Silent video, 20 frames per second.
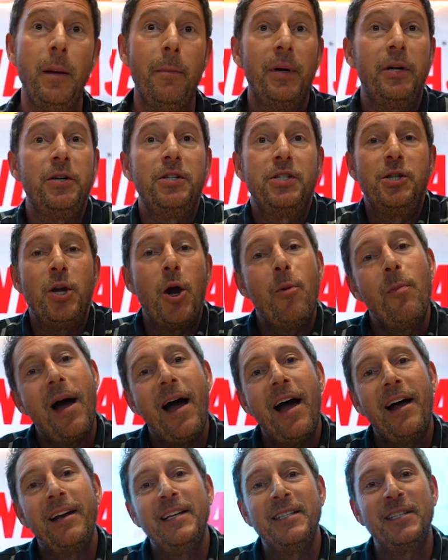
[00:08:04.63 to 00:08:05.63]
because no
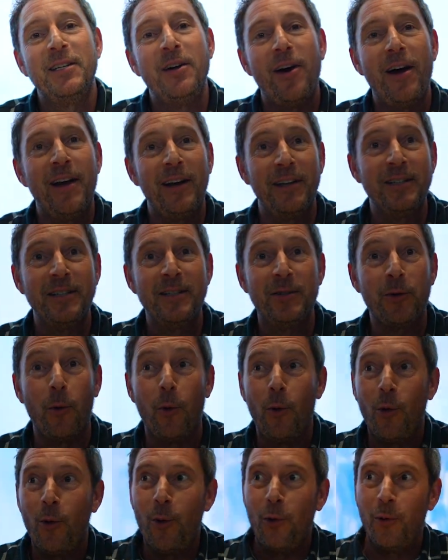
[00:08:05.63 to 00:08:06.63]
man is an island,
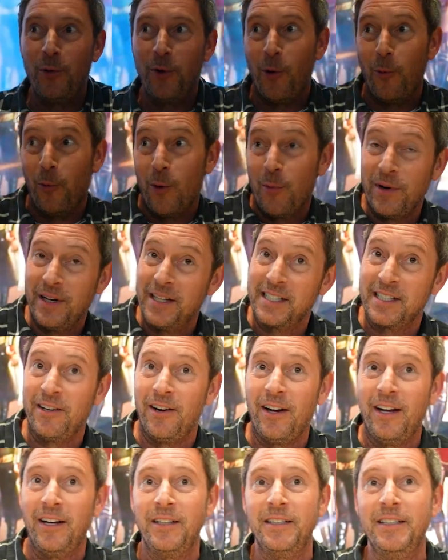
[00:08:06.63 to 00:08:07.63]
or no woman is an
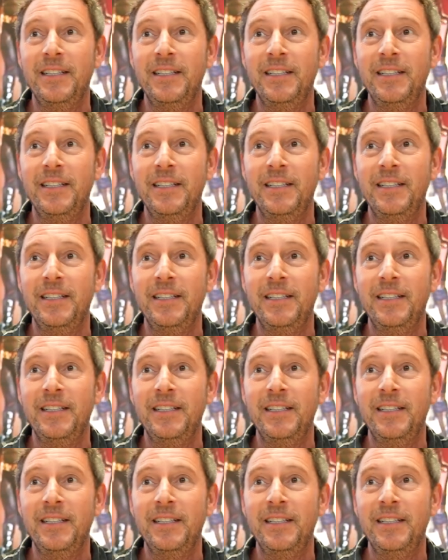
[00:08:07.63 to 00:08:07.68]
island,